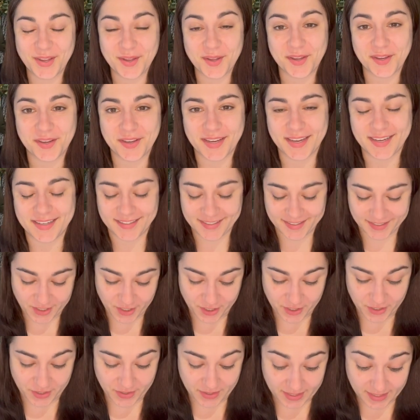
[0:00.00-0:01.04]
Okay,
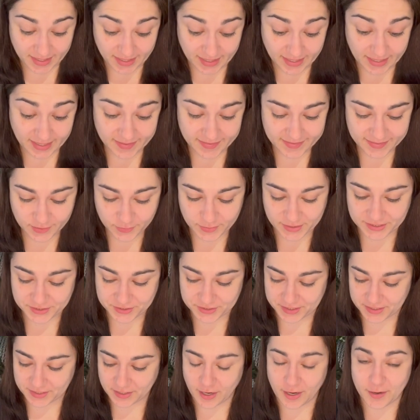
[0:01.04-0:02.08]
so in this
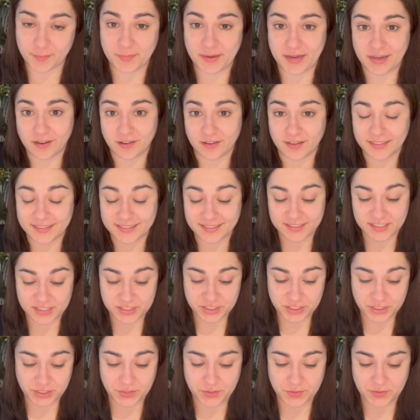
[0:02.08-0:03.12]
question, I'm being asked
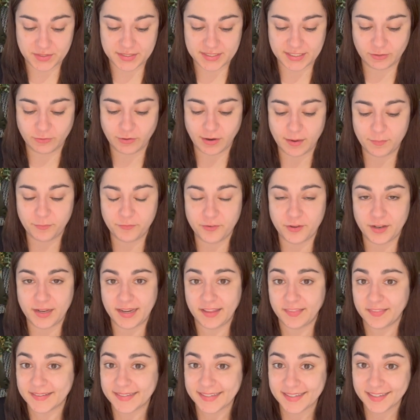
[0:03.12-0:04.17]
to describe
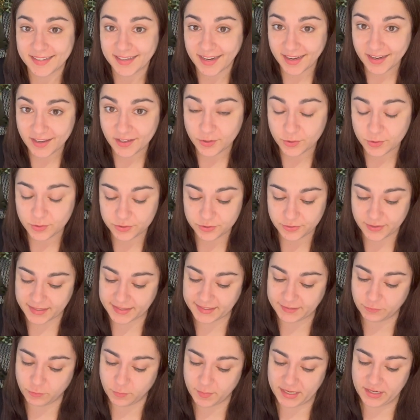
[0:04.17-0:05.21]
fully the single
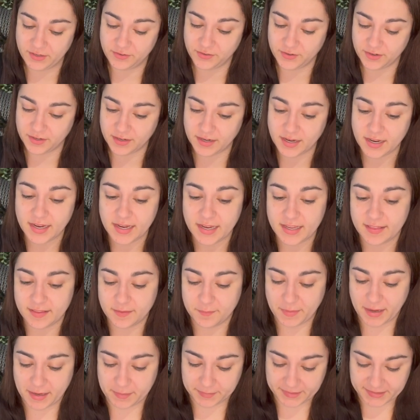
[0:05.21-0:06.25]
transformation that
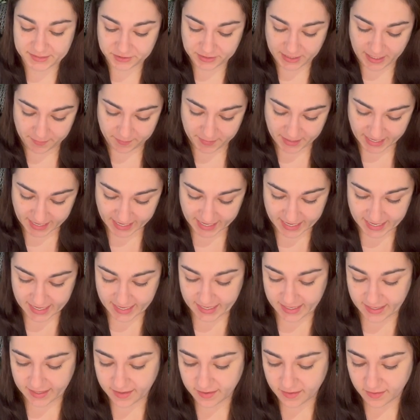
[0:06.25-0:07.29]
maps shape
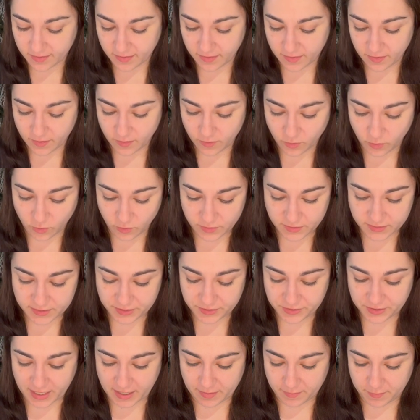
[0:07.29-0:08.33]
A onto
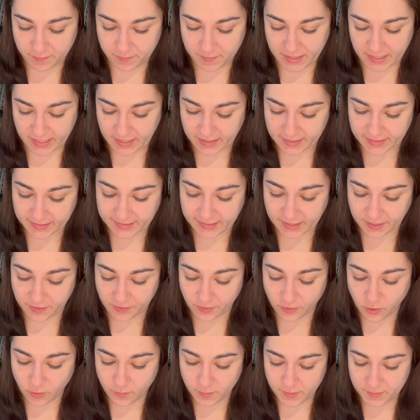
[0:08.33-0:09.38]
shape B. So
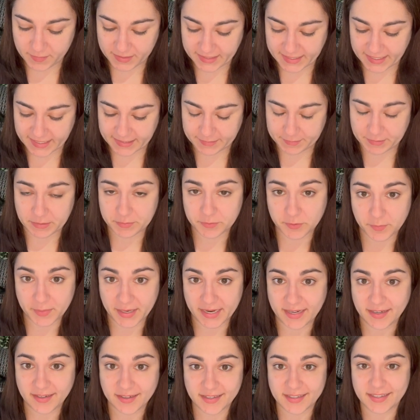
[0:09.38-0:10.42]
common mistakes people
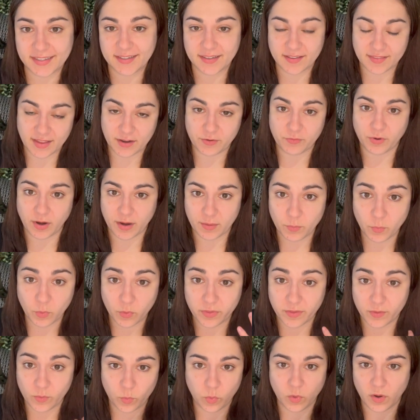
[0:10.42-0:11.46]
make is that they write more
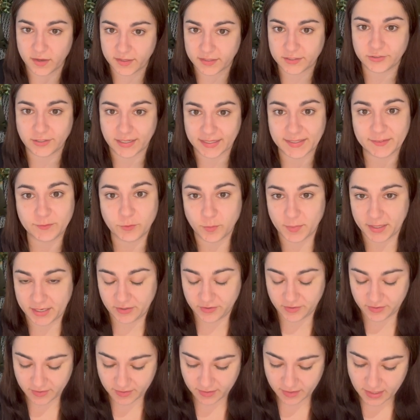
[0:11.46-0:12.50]
than one
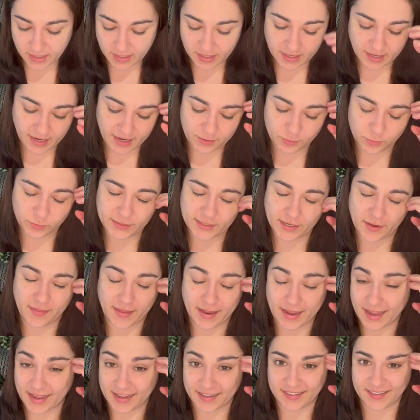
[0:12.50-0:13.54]
transformation, and also
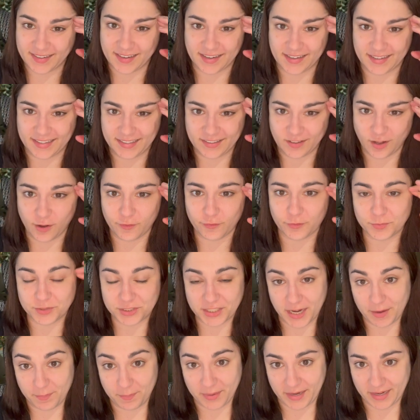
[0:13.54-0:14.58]
they accidentally start from
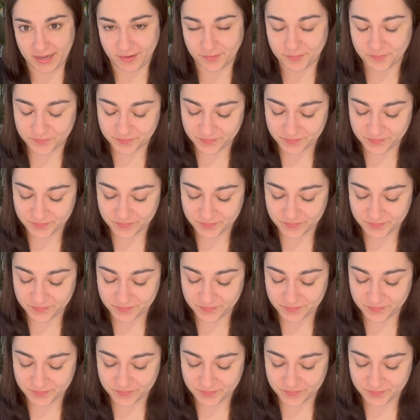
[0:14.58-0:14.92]
shape B.